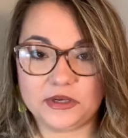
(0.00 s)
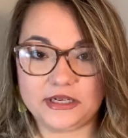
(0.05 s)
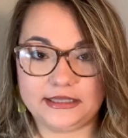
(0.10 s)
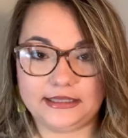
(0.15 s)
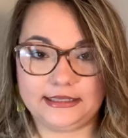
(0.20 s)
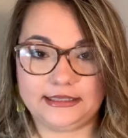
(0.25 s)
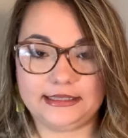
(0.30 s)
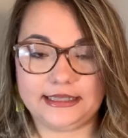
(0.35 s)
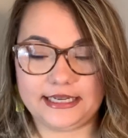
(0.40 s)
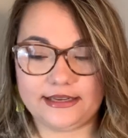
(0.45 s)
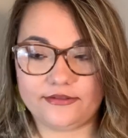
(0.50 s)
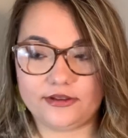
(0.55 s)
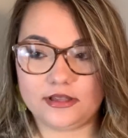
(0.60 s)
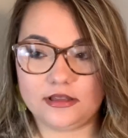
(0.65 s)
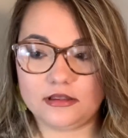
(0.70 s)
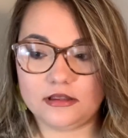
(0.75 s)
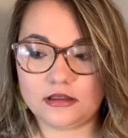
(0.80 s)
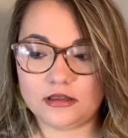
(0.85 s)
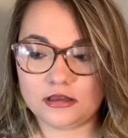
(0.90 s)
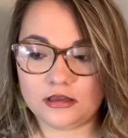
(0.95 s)
the 11th.
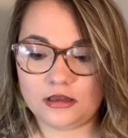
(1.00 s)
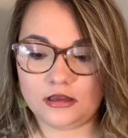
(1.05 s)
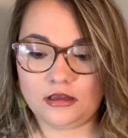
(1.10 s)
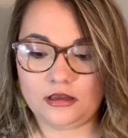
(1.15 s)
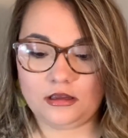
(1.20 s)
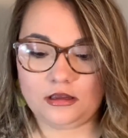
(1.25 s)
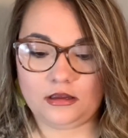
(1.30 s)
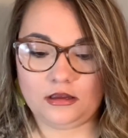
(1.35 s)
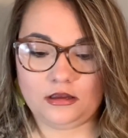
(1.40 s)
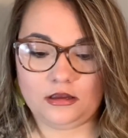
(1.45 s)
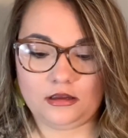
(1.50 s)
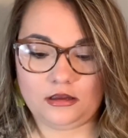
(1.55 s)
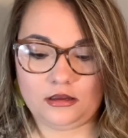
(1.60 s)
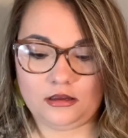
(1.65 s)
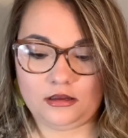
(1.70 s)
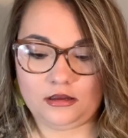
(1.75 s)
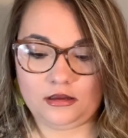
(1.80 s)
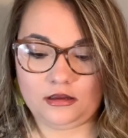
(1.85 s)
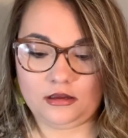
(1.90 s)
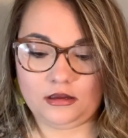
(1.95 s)

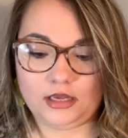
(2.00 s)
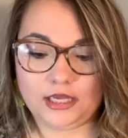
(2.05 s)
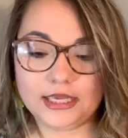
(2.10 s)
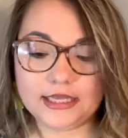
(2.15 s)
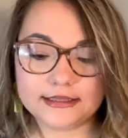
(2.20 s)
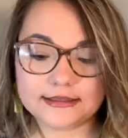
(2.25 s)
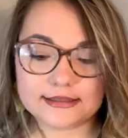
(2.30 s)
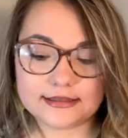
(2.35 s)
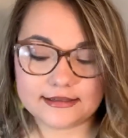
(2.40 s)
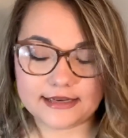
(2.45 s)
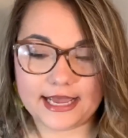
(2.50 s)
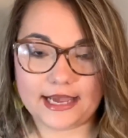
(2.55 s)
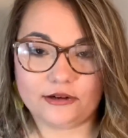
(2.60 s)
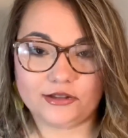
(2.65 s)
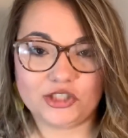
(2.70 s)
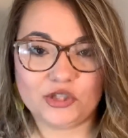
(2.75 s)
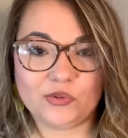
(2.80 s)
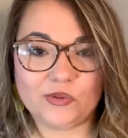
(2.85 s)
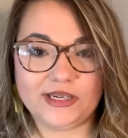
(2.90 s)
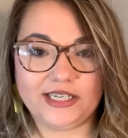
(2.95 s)
It's now
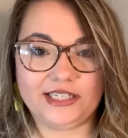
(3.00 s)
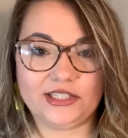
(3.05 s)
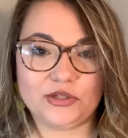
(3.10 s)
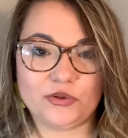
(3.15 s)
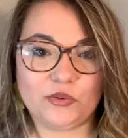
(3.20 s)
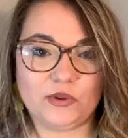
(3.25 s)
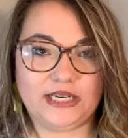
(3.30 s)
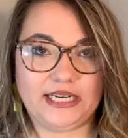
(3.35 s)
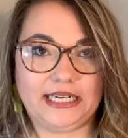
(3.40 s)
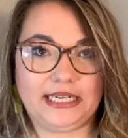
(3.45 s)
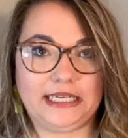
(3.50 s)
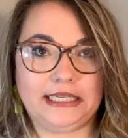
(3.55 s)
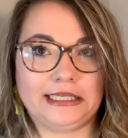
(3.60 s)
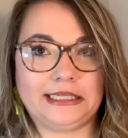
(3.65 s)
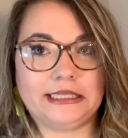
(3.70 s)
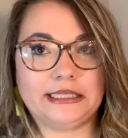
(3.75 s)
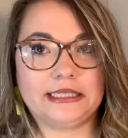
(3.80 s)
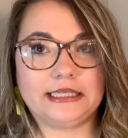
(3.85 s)
2020,